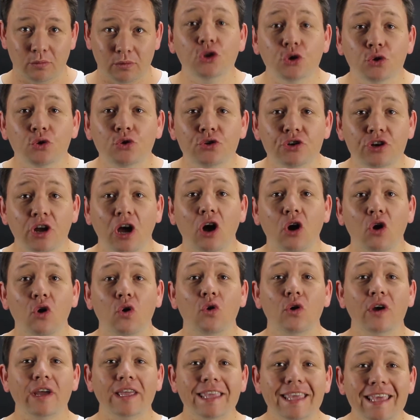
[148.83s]
You
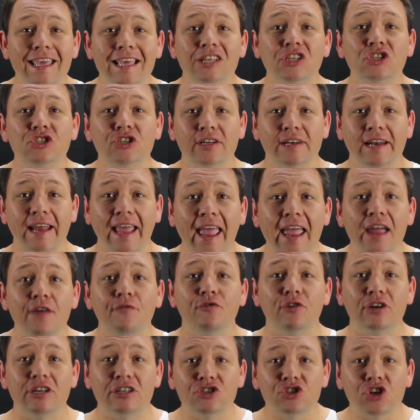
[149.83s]
know each and
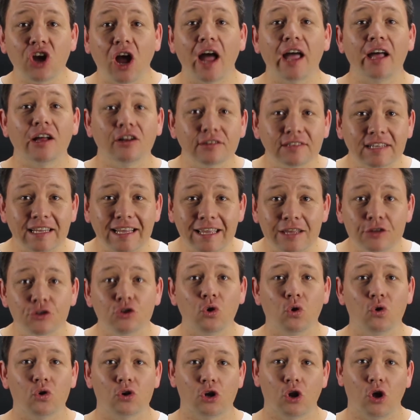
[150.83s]
every child in
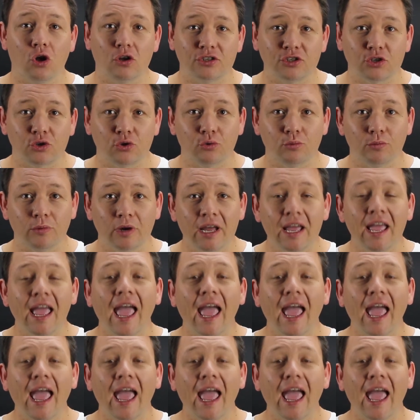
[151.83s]
your classroom,